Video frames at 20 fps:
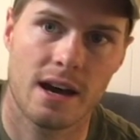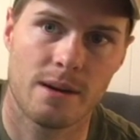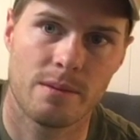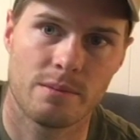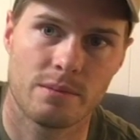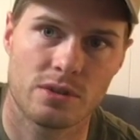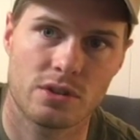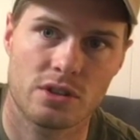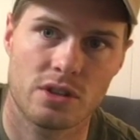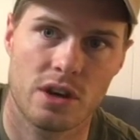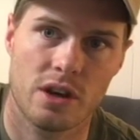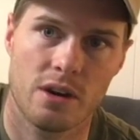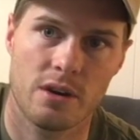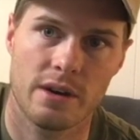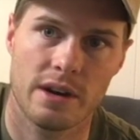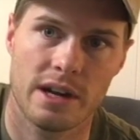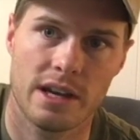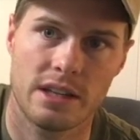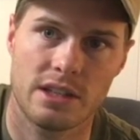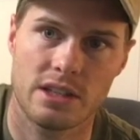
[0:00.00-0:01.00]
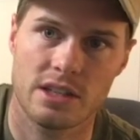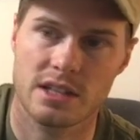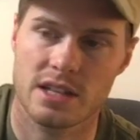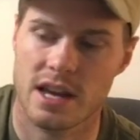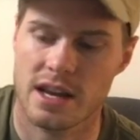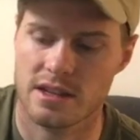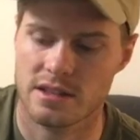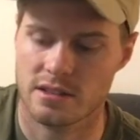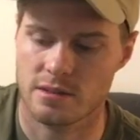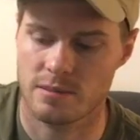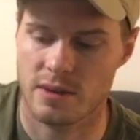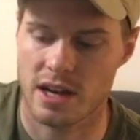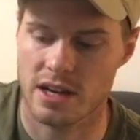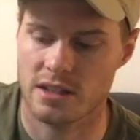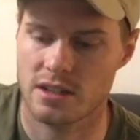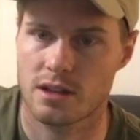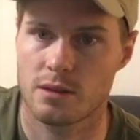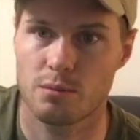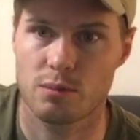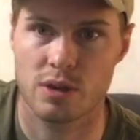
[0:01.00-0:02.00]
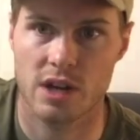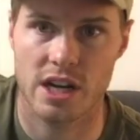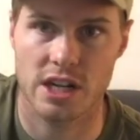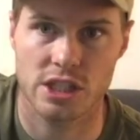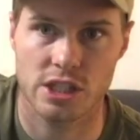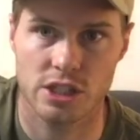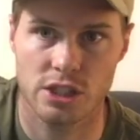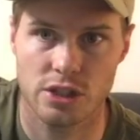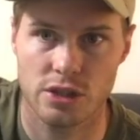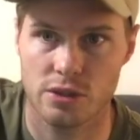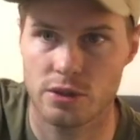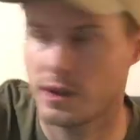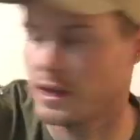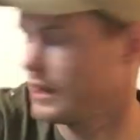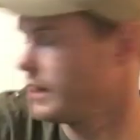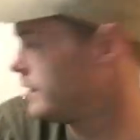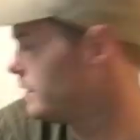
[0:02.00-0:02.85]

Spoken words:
So it just has some nice compression to it,